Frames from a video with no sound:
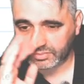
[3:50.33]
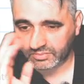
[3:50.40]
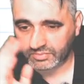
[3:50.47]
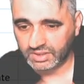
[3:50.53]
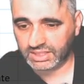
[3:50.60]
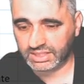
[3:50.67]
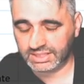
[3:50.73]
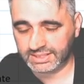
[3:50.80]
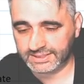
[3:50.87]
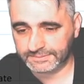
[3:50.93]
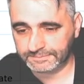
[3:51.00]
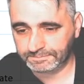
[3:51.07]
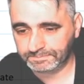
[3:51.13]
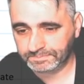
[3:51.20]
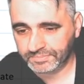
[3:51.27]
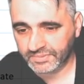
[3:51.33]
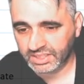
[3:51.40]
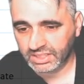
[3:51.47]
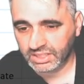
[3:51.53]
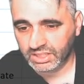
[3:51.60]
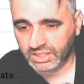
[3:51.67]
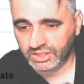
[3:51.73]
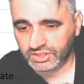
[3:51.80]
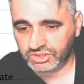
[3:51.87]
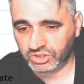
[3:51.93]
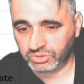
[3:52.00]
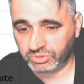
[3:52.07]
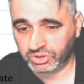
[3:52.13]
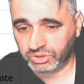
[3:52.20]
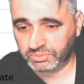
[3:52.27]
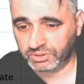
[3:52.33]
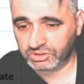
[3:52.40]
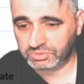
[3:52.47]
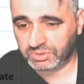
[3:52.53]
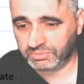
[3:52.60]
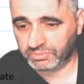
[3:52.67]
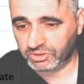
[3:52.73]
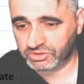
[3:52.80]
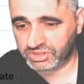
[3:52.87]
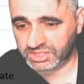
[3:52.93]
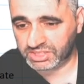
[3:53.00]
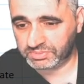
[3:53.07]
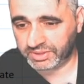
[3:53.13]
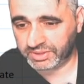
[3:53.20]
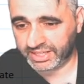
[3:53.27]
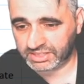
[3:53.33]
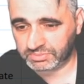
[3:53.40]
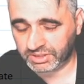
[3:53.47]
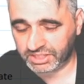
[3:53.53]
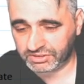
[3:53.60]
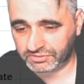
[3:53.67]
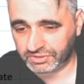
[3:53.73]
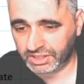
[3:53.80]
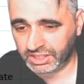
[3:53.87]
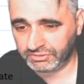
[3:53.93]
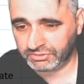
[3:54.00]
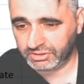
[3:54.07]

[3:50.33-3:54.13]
So we're going to multiply both sides by x minus 5.